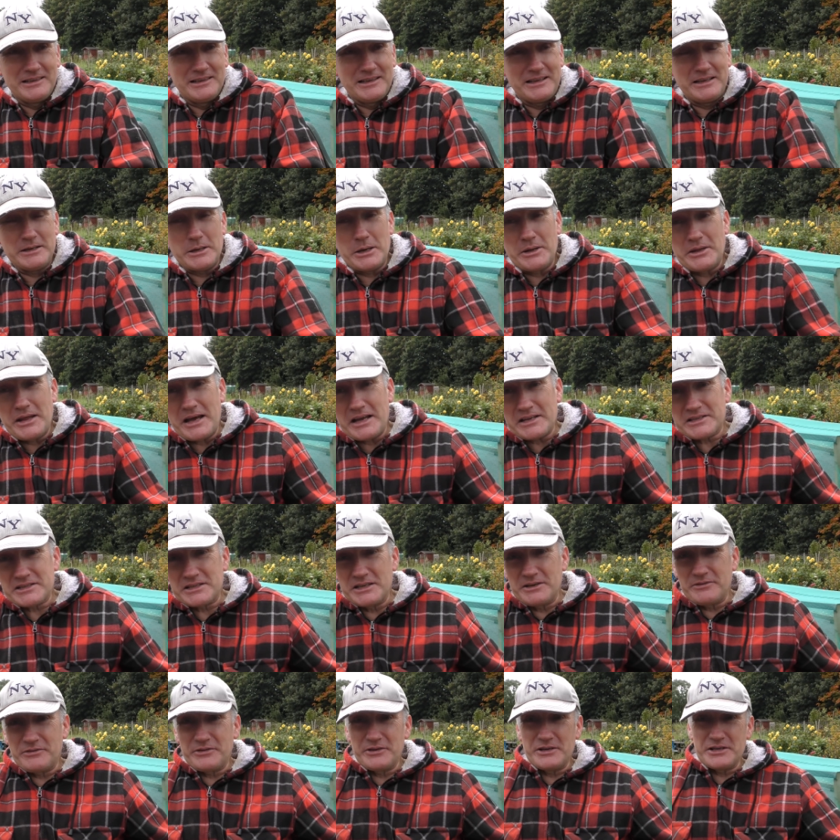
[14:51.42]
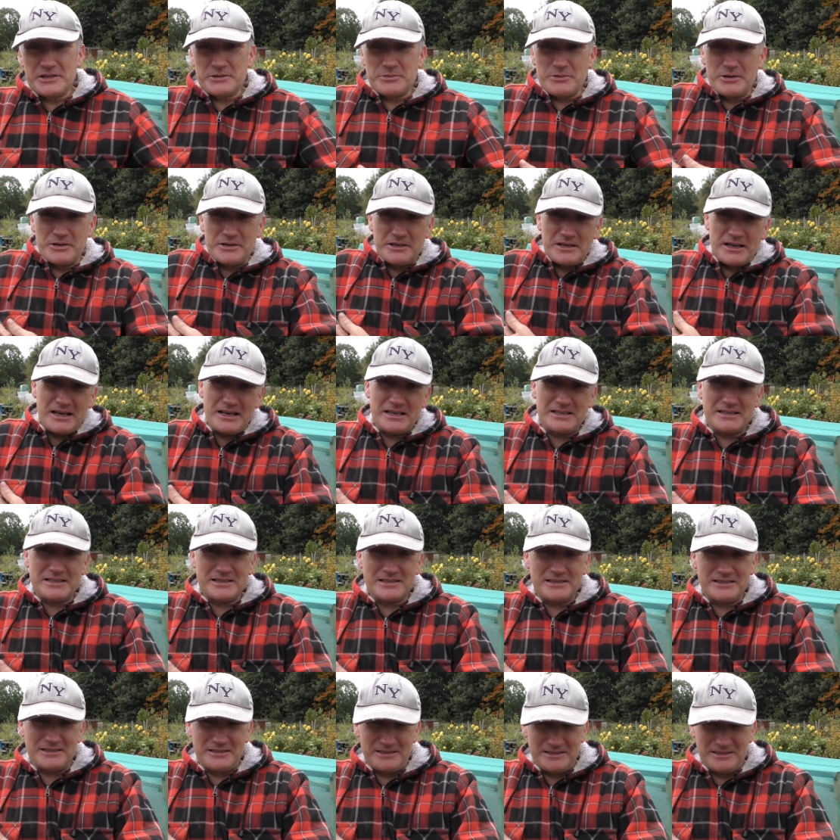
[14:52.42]
Anyway, that's it for this one,
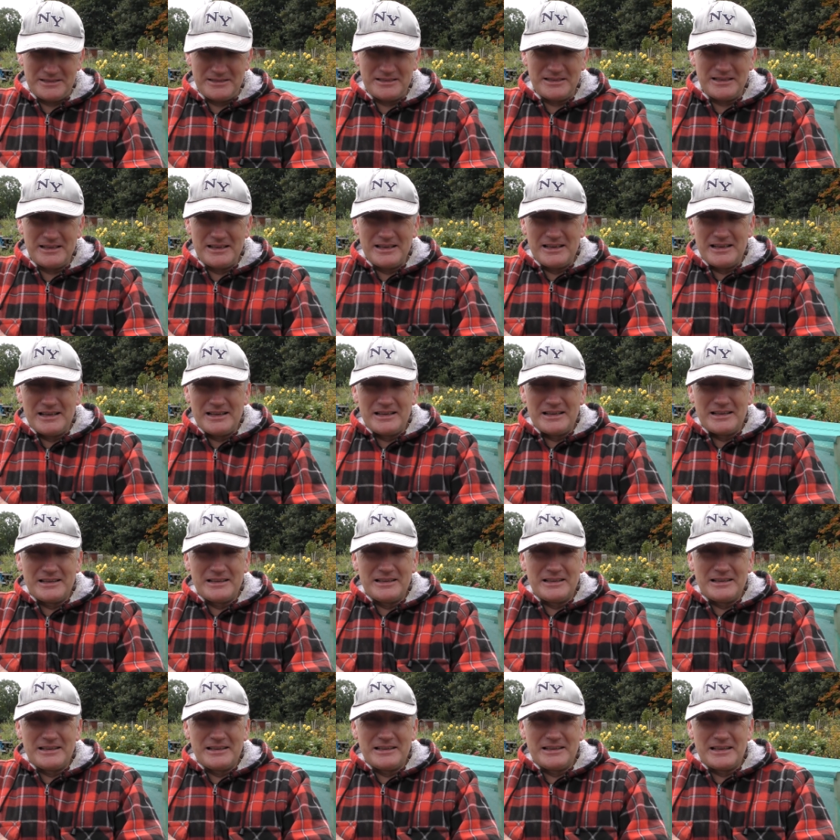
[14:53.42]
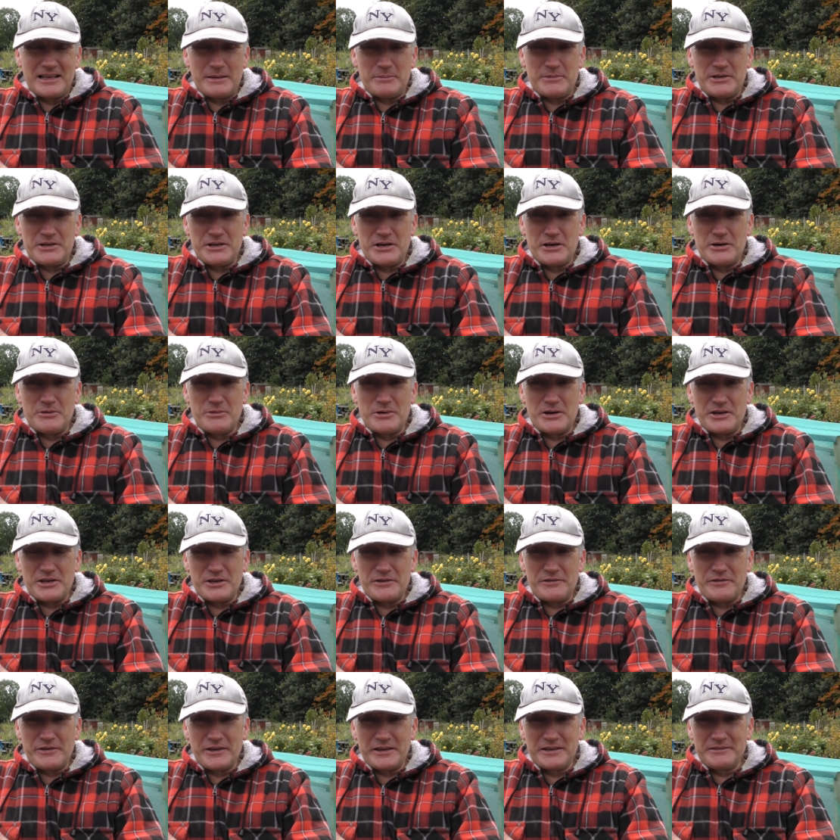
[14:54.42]
guys. Let me know what
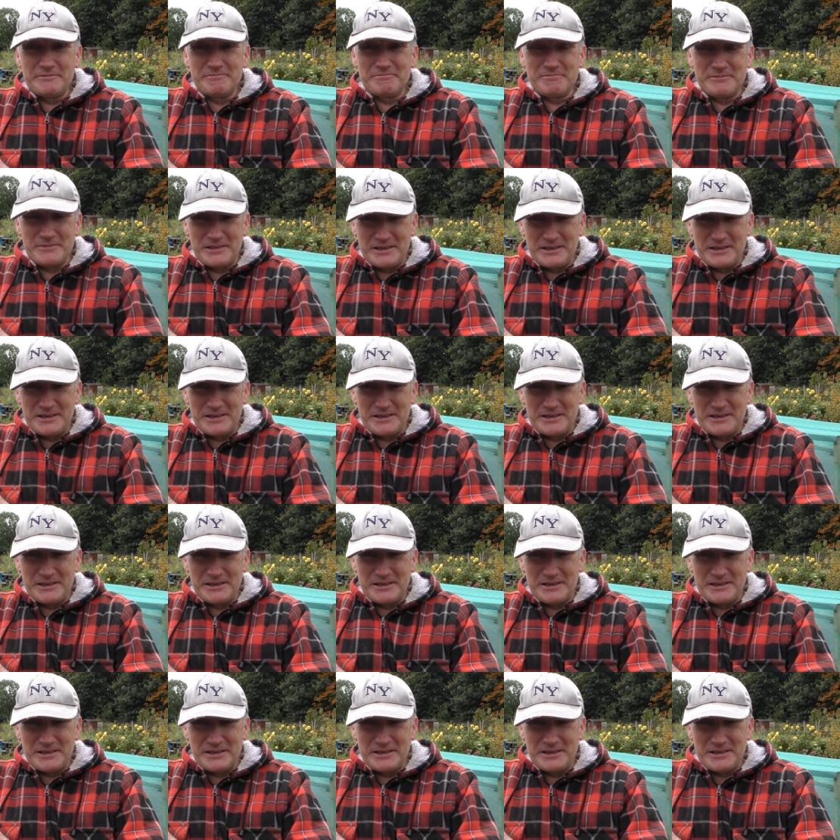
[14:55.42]
you think,